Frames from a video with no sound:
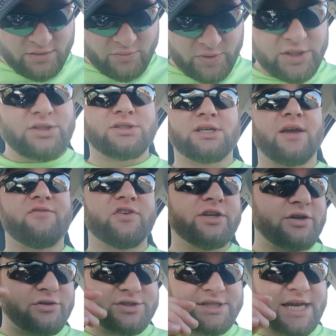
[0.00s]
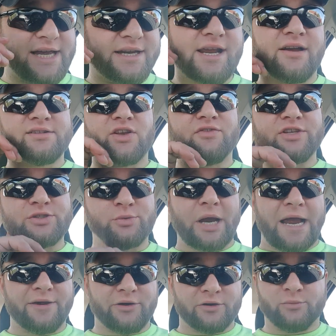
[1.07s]
which definitely are standouts on this
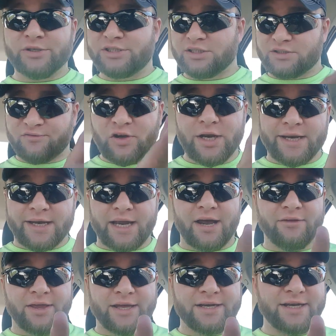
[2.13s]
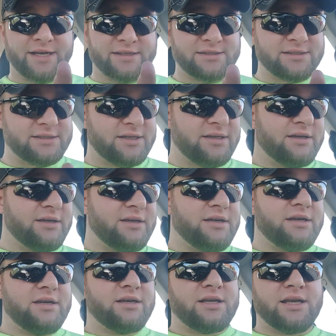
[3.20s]
record, which is funny how that is.
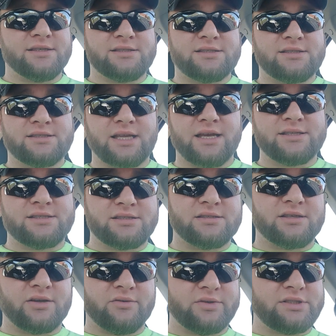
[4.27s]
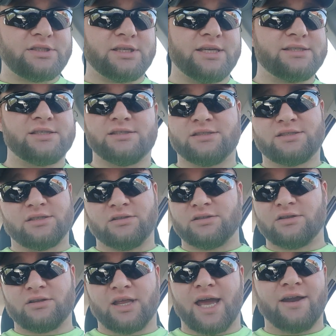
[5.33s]
Because that's, which isn't
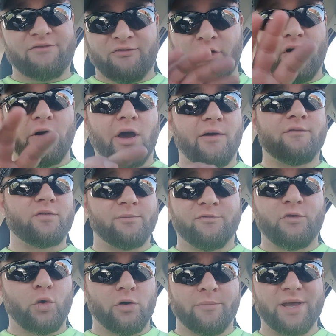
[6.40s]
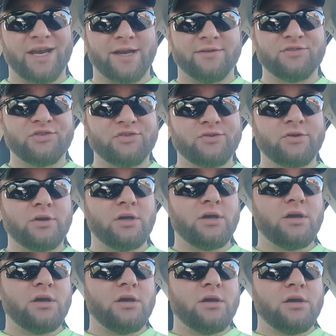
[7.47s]
that far off from 4 minutes.
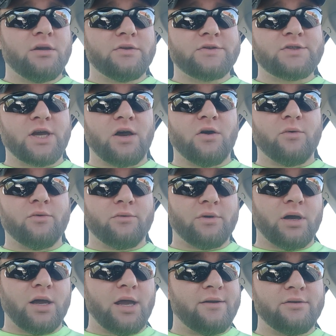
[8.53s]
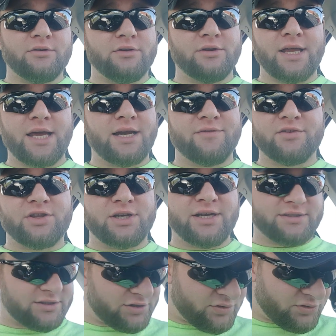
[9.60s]
So, other than that, everything
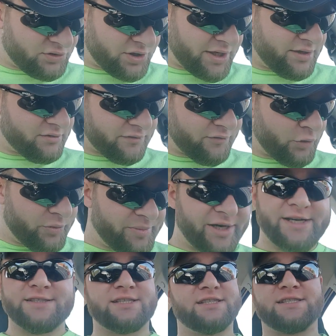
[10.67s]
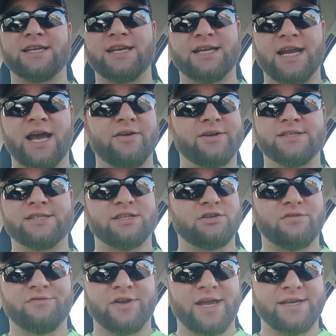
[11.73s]
else is usually under 4 minutes. It's in and out, it's in
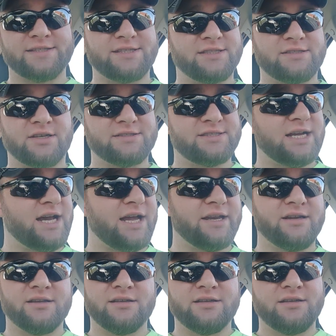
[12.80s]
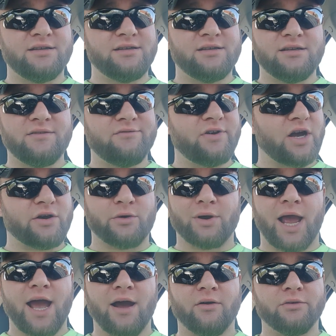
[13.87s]
your face, it does not fuck
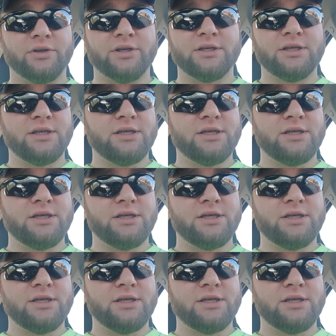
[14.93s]
around.